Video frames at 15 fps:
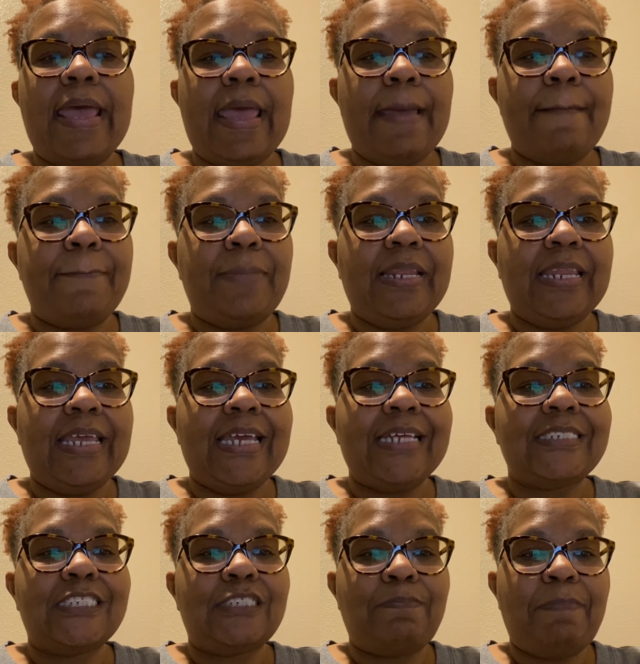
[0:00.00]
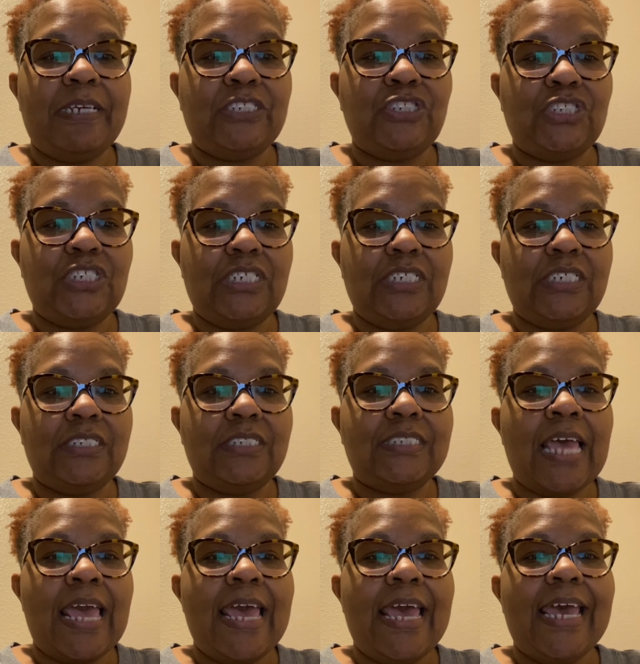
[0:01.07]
and plant species,